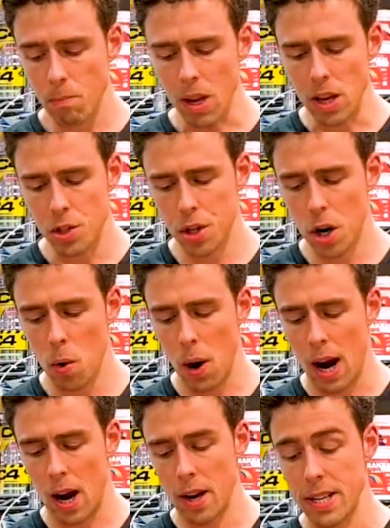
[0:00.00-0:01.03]

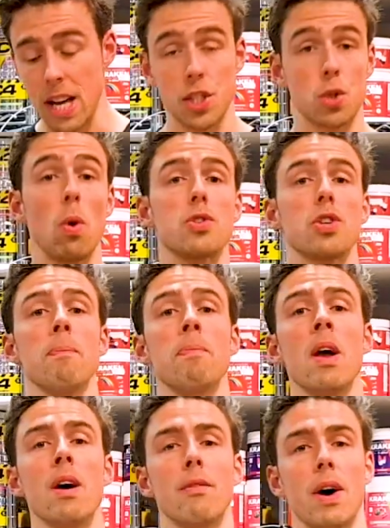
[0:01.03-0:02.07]
Swalsome.
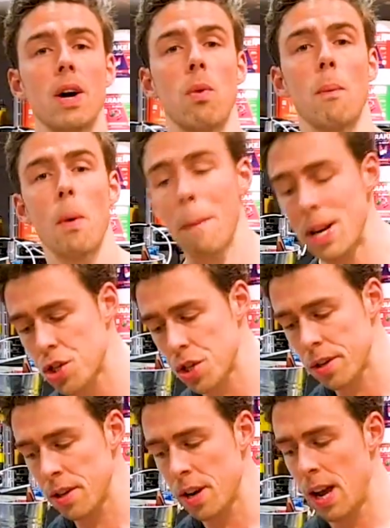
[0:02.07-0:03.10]
Final one we'll
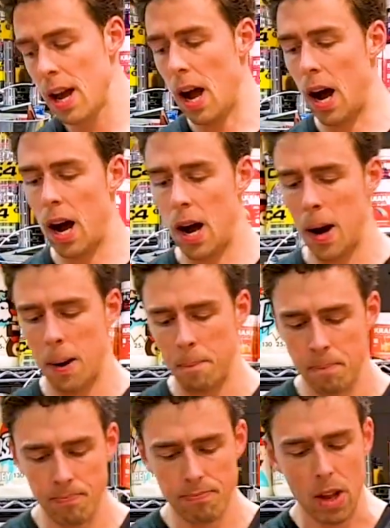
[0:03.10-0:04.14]
mention.
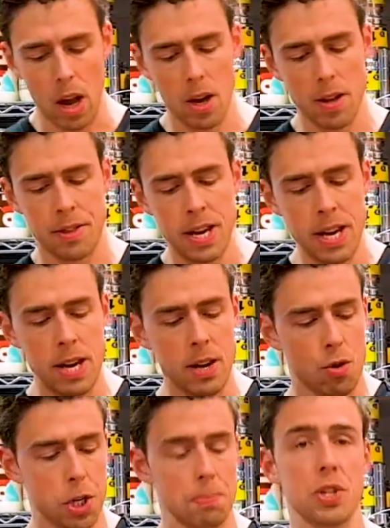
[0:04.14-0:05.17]
The
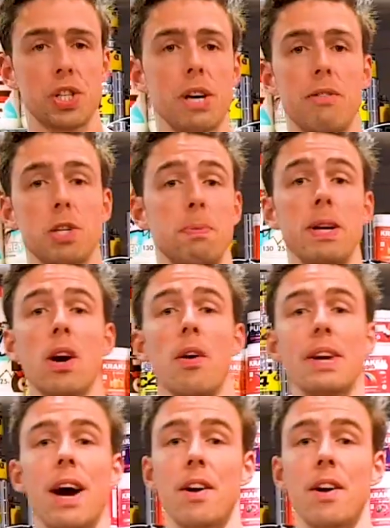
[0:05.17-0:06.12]
Christmas series has been going down